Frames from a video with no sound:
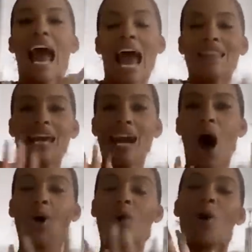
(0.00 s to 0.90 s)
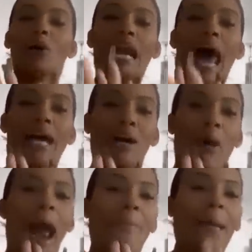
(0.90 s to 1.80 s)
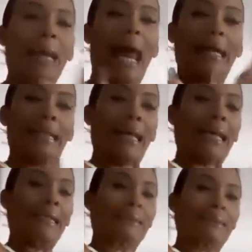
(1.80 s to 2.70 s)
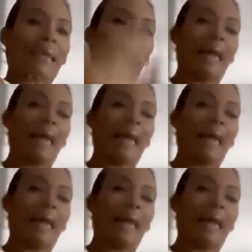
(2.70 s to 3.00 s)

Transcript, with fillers: and then I'll go to like grab it like this.